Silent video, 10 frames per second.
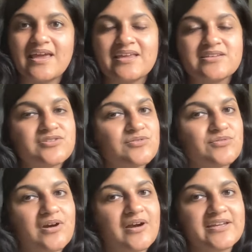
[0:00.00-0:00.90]

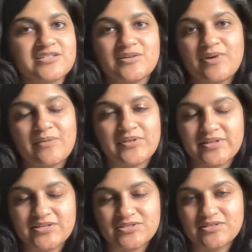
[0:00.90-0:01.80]
into our aging
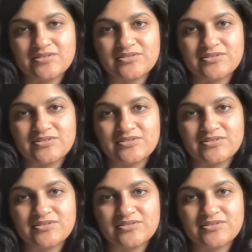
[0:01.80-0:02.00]
population.